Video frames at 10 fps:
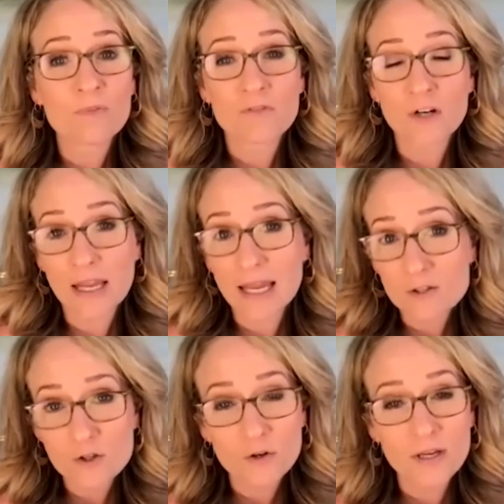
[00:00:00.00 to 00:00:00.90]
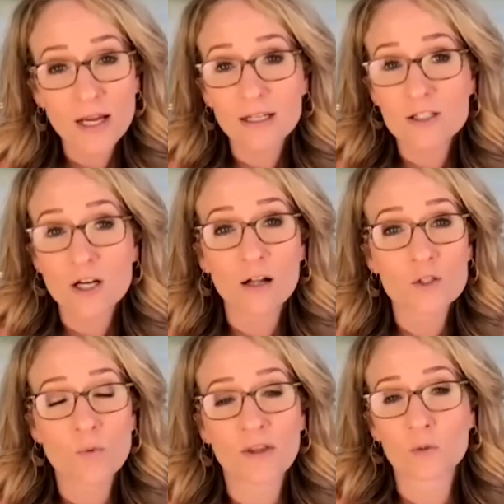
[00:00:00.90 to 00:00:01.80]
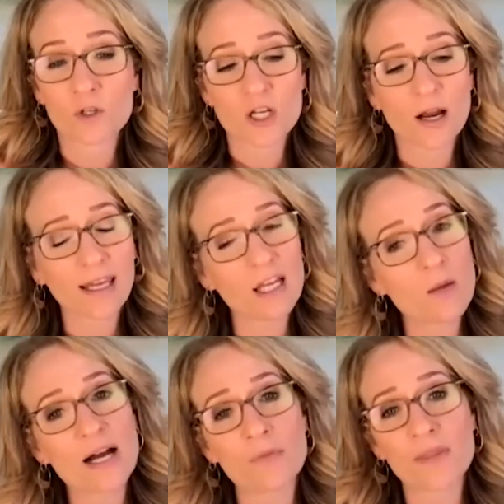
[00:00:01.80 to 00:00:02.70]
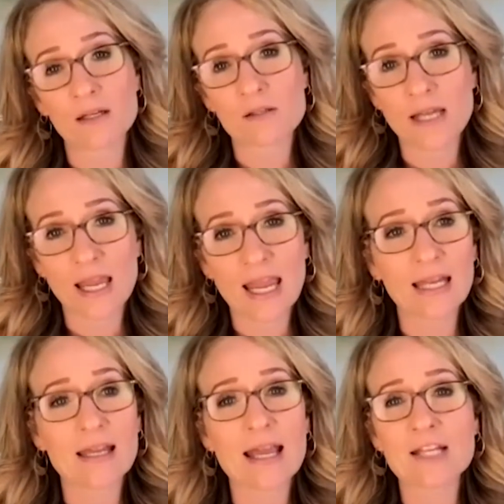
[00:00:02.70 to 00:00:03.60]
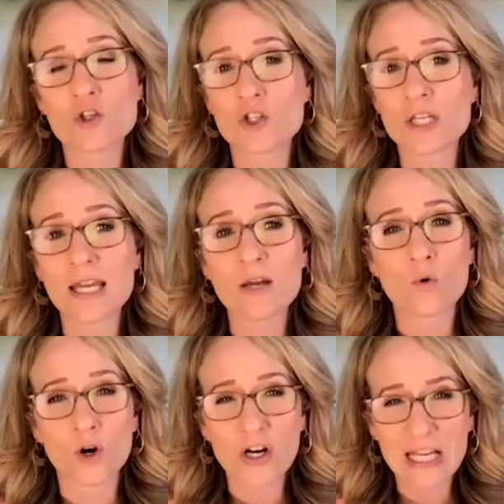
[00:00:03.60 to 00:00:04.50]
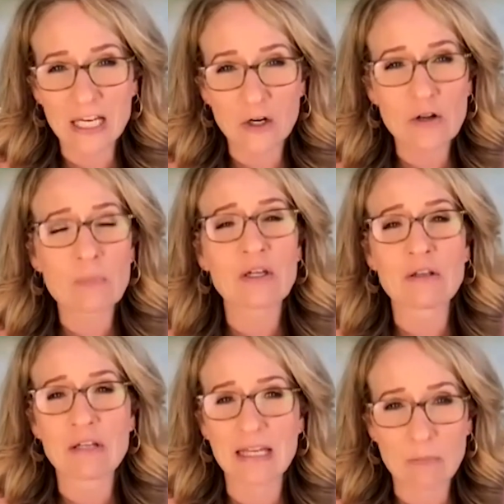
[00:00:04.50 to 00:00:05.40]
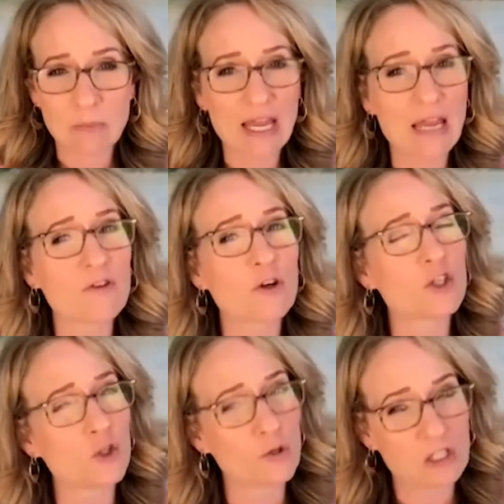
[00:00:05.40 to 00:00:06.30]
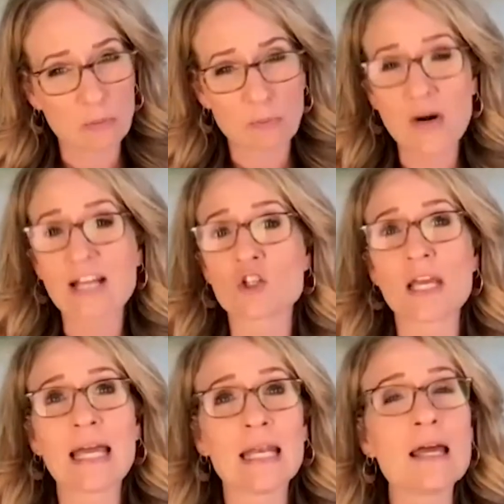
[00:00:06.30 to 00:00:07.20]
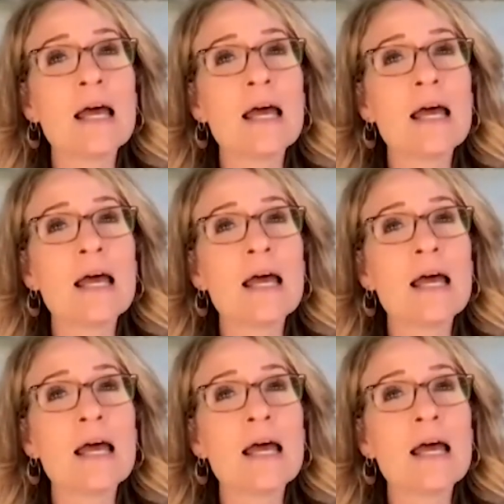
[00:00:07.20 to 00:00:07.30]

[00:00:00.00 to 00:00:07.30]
For kids through young adults, whether we're talking about things like ADHD or irritability and behavior issues, depression,